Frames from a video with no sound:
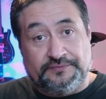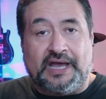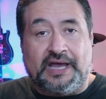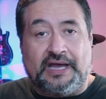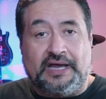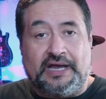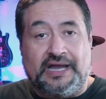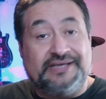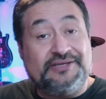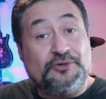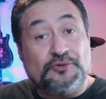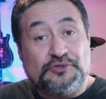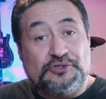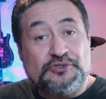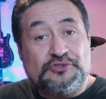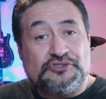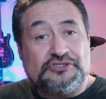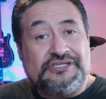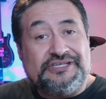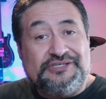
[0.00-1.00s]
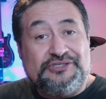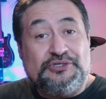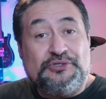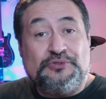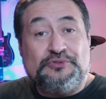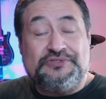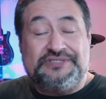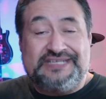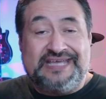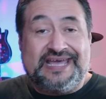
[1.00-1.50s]
I don't usually
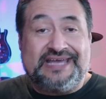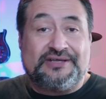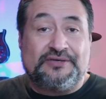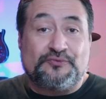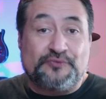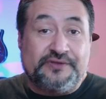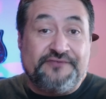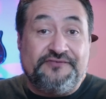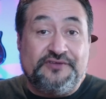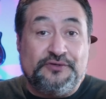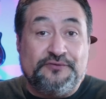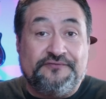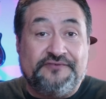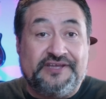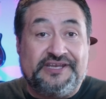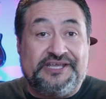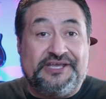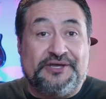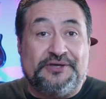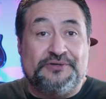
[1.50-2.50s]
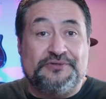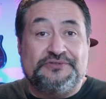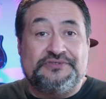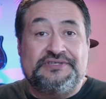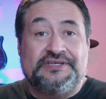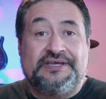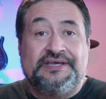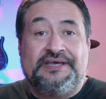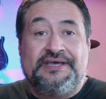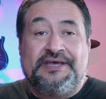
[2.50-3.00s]
do tech review videos,